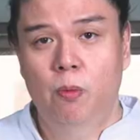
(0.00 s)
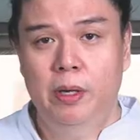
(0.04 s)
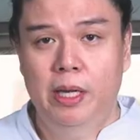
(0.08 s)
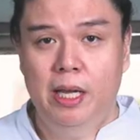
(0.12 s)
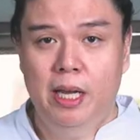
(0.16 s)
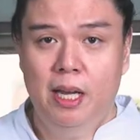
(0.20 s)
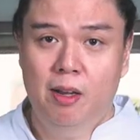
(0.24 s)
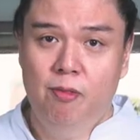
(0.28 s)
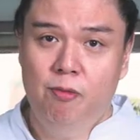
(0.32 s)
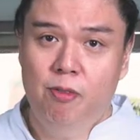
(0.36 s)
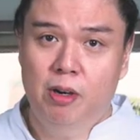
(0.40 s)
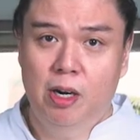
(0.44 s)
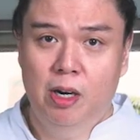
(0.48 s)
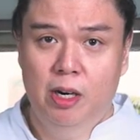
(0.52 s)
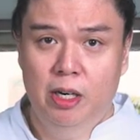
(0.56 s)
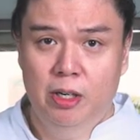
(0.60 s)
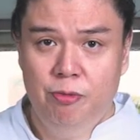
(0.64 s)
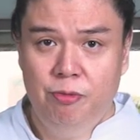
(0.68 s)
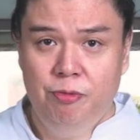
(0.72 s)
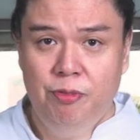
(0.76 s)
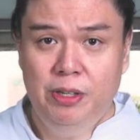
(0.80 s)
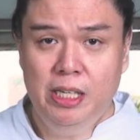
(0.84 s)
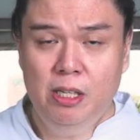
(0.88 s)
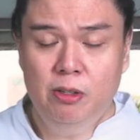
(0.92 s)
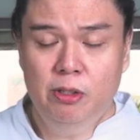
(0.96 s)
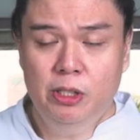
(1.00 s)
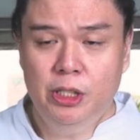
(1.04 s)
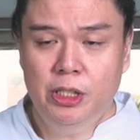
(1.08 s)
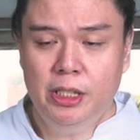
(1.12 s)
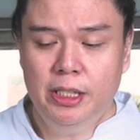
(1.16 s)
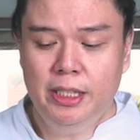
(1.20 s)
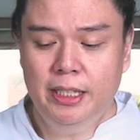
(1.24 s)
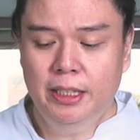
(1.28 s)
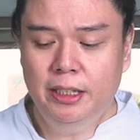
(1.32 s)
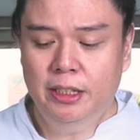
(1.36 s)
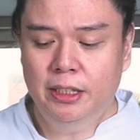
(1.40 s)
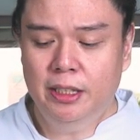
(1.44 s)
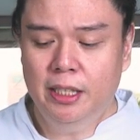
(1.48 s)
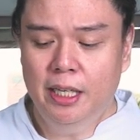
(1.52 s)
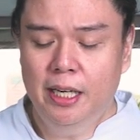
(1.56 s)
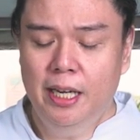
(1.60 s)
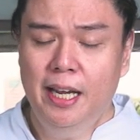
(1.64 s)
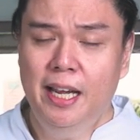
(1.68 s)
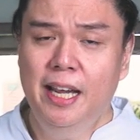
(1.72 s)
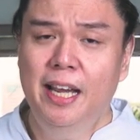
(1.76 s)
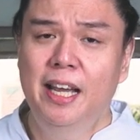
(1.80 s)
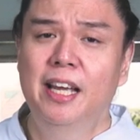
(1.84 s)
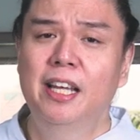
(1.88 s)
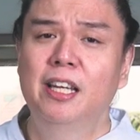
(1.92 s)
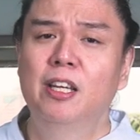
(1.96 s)
We have our Phyllo sheets.
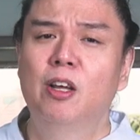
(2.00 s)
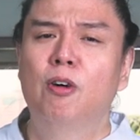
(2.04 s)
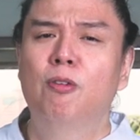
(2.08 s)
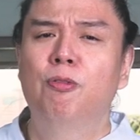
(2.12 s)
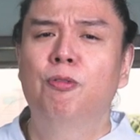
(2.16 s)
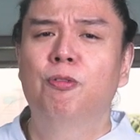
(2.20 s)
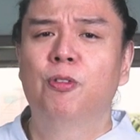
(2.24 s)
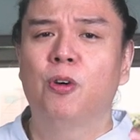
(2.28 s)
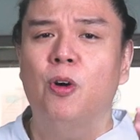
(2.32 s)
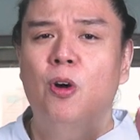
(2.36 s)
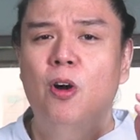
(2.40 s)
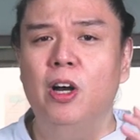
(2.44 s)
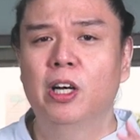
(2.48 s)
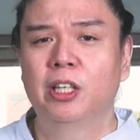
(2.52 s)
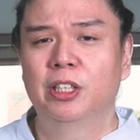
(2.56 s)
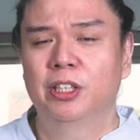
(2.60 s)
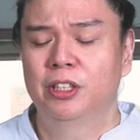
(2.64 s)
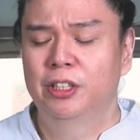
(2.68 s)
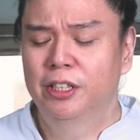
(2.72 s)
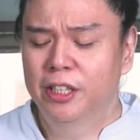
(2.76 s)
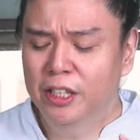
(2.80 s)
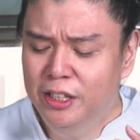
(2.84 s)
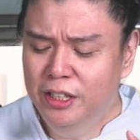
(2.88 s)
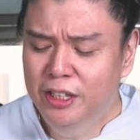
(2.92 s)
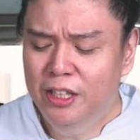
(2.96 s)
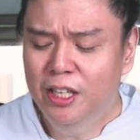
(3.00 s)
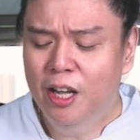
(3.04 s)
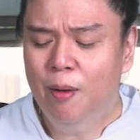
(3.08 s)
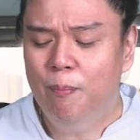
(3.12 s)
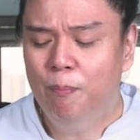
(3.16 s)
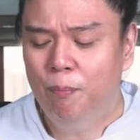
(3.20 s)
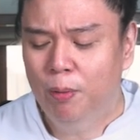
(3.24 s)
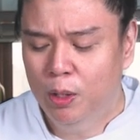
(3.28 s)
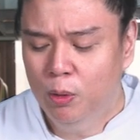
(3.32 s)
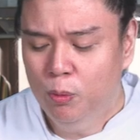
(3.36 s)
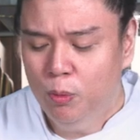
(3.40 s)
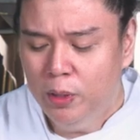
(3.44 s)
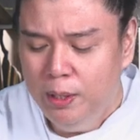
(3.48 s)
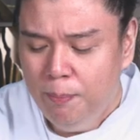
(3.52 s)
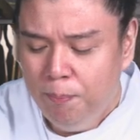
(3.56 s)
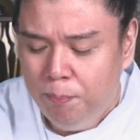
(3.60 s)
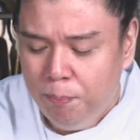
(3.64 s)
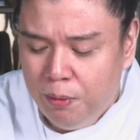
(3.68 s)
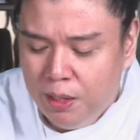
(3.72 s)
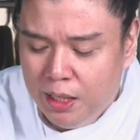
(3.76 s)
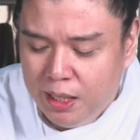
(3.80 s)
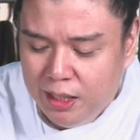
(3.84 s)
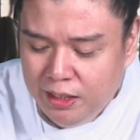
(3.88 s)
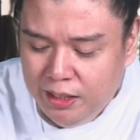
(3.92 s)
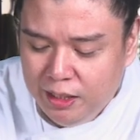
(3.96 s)
And of course, the #1
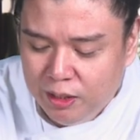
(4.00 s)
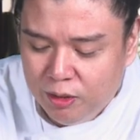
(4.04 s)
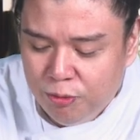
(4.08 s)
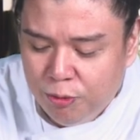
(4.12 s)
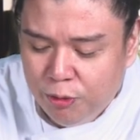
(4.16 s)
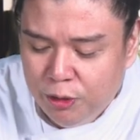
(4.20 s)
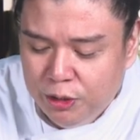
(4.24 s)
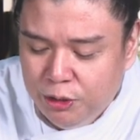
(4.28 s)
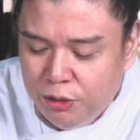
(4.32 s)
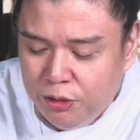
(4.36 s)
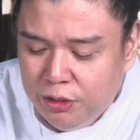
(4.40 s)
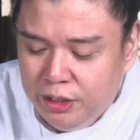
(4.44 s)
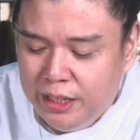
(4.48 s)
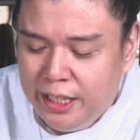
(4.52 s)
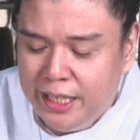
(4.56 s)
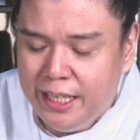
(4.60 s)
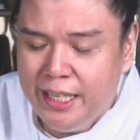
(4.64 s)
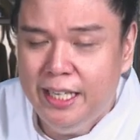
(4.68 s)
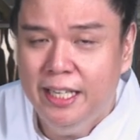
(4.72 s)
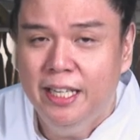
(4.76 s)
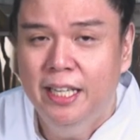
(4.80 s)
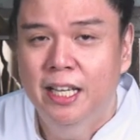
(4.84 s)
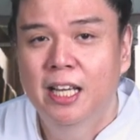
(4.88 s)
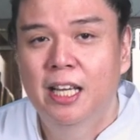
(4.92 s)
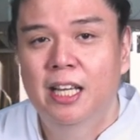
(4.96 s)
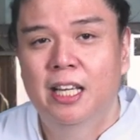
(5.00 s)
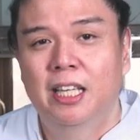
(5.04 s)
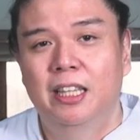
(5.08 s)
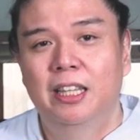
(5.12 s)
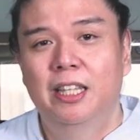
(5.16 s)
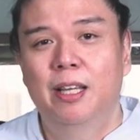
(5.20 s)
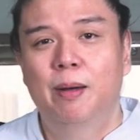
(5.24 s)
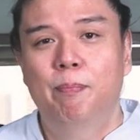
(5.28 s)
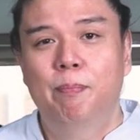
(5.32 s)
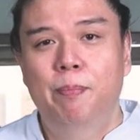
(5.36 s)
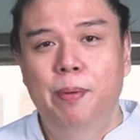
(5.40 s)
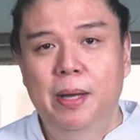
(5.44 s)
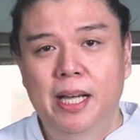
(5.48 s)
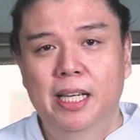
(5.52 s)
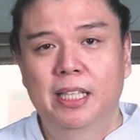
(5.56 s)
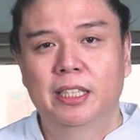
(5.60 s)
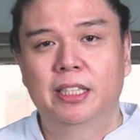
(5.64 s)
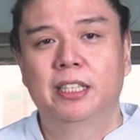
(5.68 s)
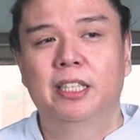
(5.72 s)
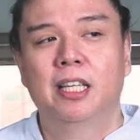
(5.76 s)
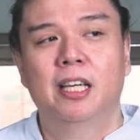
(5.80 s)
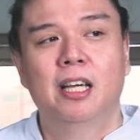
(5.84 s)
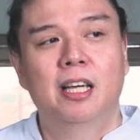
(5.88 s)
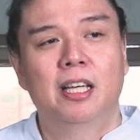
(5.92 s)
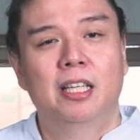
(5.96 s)
product for today, the
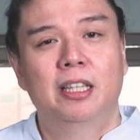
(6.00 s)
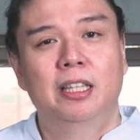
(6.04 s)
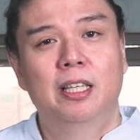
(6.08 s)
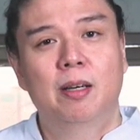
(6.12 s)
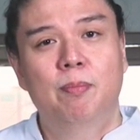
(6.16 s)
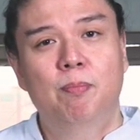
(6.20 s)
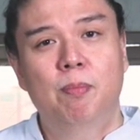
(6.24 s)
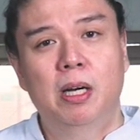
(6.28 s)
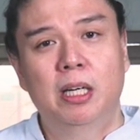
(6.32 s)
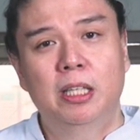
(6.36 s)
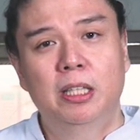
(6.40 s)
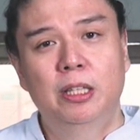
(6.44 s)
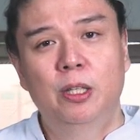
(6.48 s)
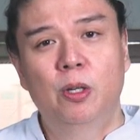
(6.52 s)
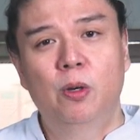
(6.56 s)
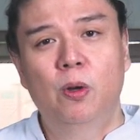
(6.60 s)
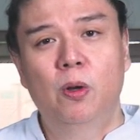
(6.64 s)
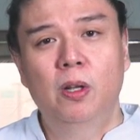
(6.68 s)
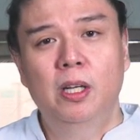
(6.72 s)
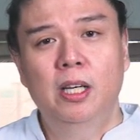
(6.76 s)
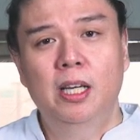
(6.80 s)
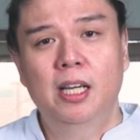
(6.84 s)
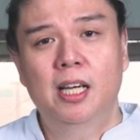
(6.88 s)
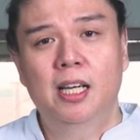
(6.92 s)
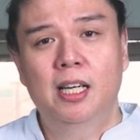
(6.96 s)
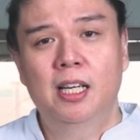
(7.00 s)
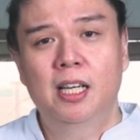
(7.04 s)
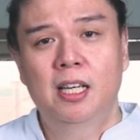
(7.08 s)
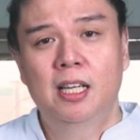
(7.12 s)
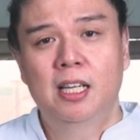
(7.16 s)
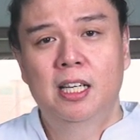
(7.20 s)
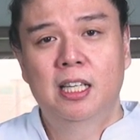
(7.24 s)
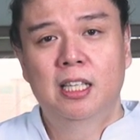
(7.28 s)
best, the Magnolia